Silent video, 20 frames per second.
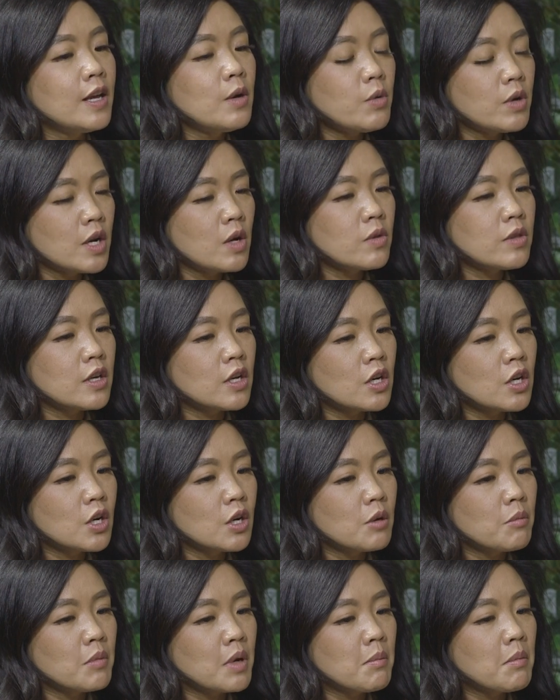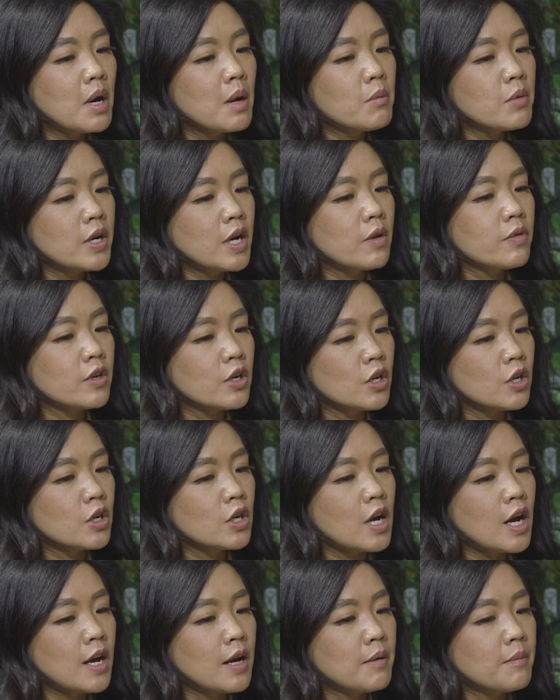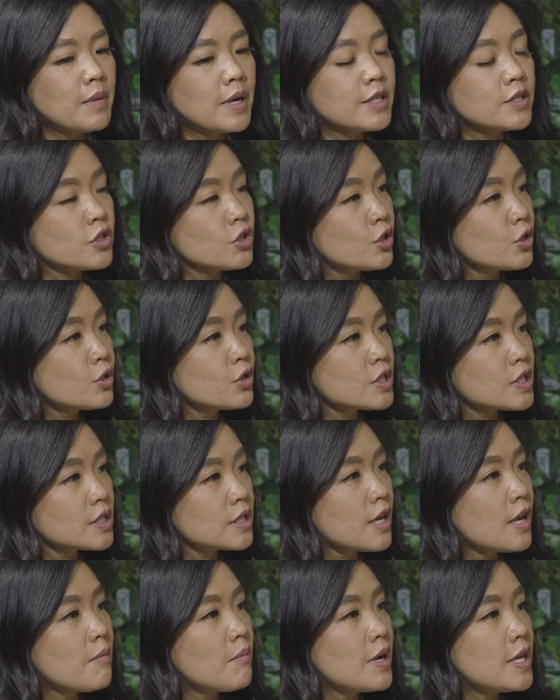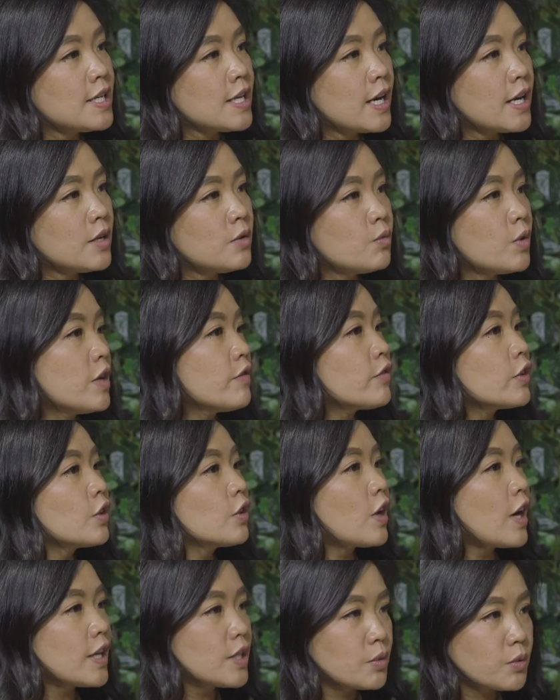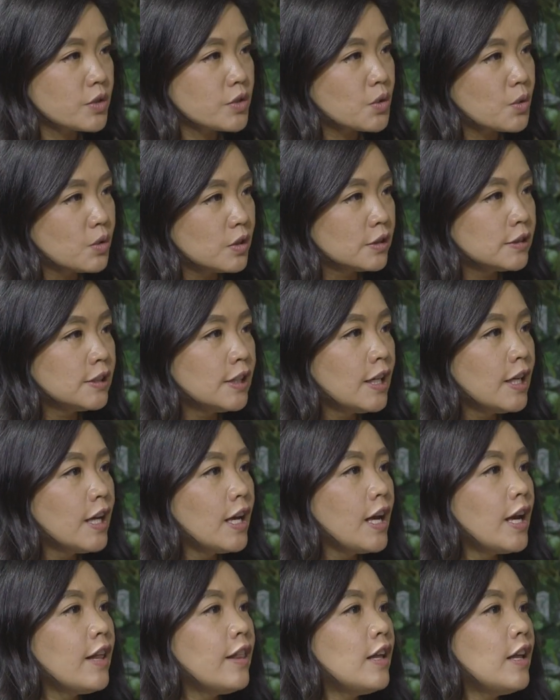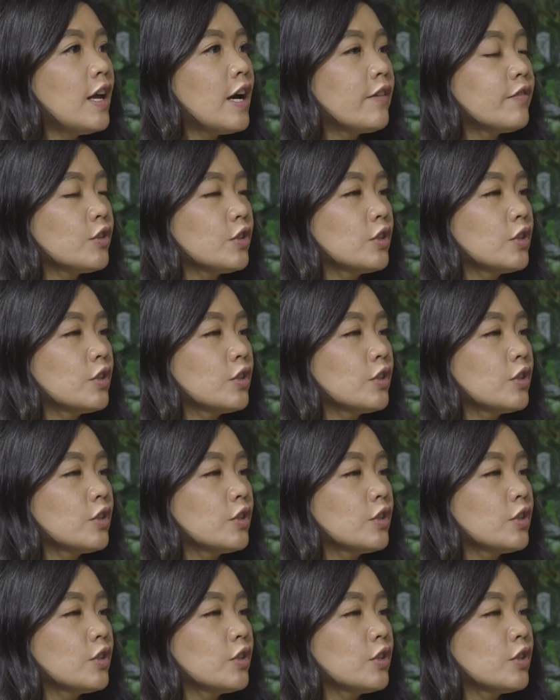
they went out there. My mom went out there as a nurse, and my dad went for graduate school. And then